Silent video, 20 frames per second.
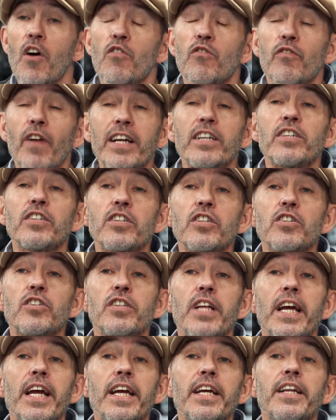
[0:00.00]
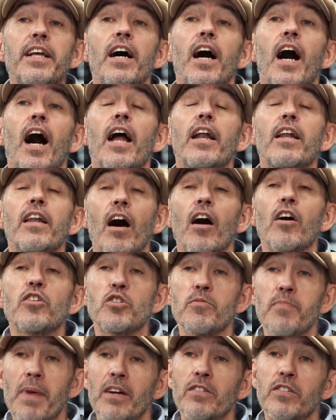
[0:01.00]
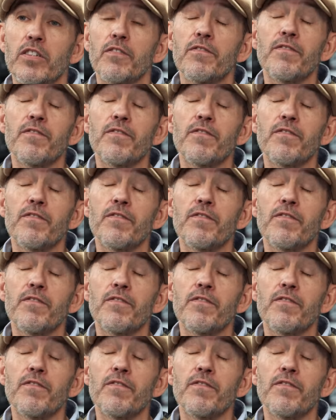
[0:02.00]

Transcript: racers need a large amount